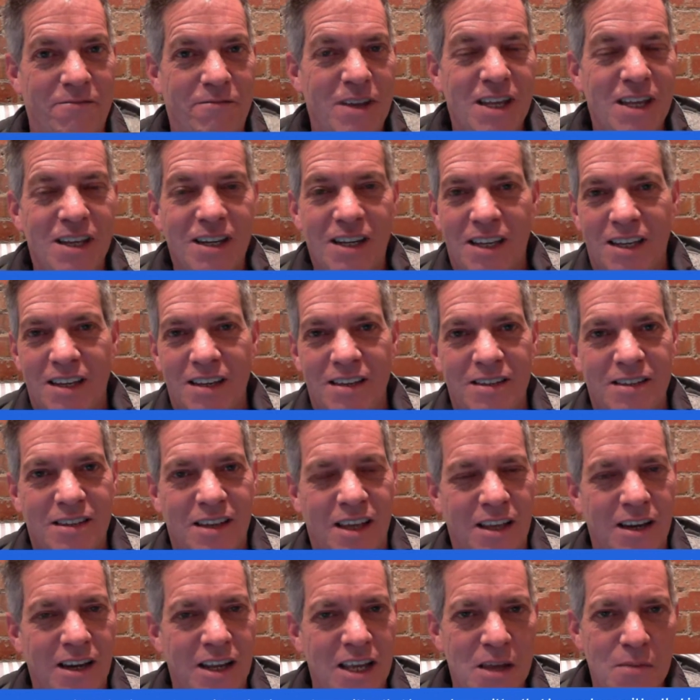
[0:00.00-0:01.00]
feelings
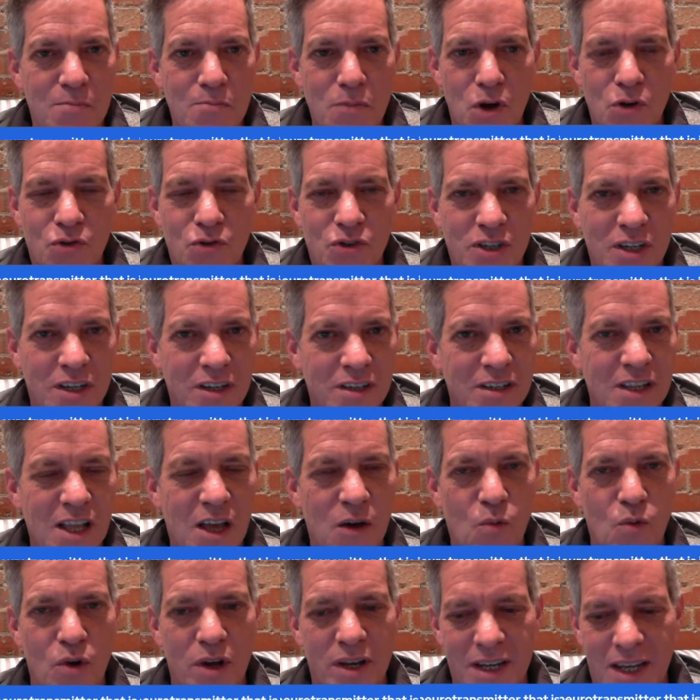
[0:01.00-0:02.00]
and emotions that
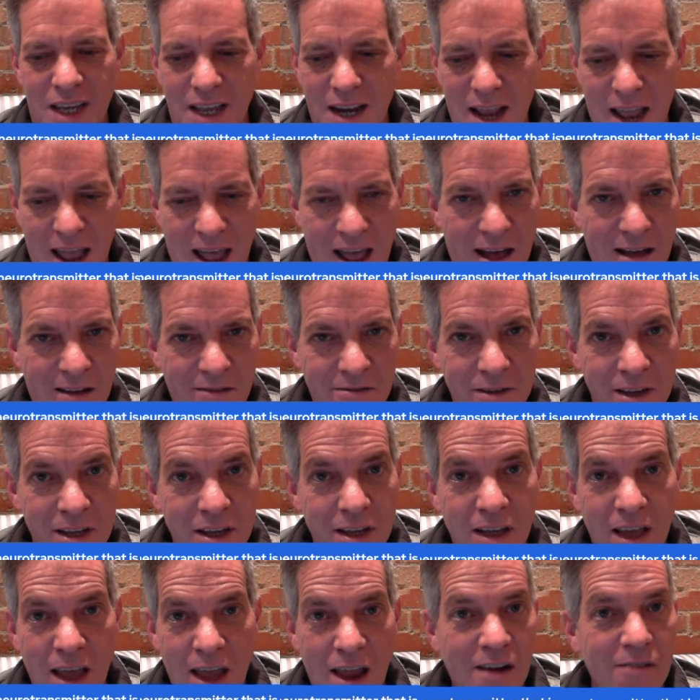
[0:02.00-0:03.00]
one can have
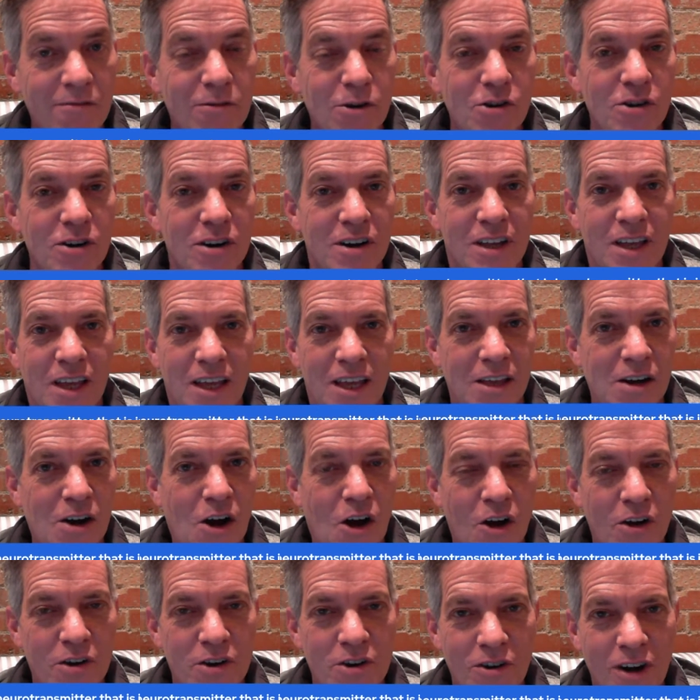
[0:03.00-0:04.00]
ever in
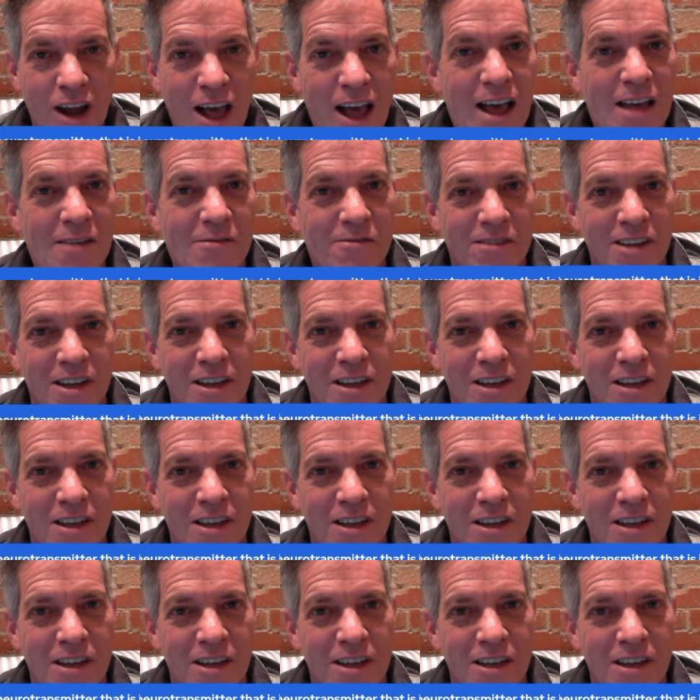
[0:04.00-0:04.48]
all your life.